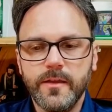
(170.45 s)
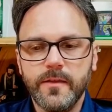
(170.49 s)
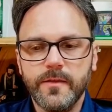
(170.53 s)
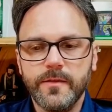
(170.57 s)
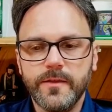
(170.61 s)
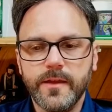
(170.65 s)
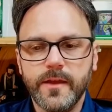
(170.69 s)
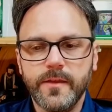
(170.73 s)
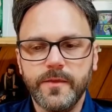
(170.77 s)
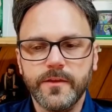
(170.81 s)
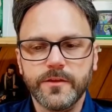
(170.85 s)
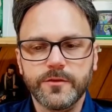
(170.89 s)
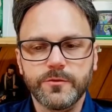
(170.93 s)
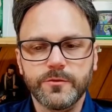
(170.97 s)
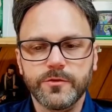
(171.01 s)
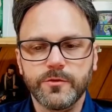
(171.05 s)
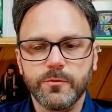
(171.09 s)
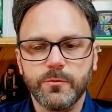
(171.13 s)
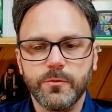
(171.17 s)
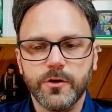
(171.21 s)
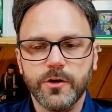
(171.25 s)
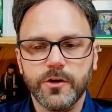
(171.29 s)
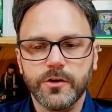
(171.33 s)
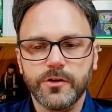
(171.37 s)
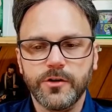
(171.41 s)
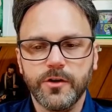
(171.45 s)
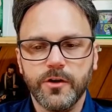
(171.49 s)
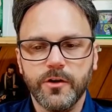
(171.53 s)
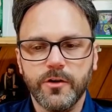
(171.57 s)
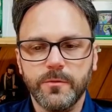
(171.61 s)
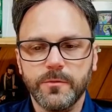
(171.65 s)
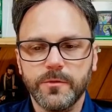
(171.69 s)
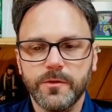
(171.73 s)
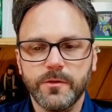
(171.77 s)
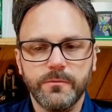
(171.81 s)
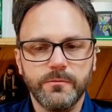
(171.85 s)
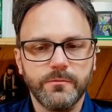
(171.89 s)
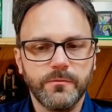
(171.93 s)
that this was a word
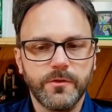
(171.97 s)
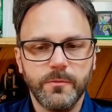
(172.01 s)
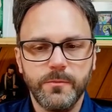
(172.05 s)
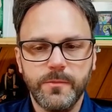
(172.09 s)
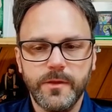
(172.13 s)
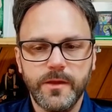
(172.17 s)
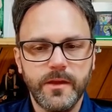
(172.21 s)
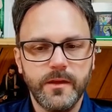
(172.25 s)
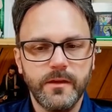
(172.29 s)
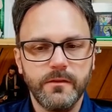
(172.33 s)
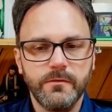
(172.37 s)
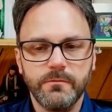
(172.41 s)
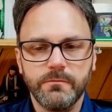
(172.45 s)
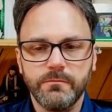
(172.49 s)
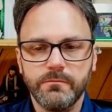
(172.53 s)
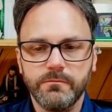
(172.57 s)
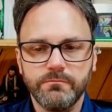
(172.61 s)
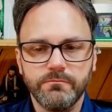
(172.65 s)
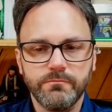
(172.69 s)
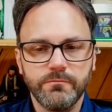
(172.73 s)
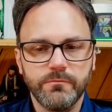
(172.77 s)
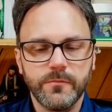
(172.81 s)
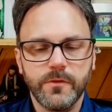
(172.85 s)
termed to mean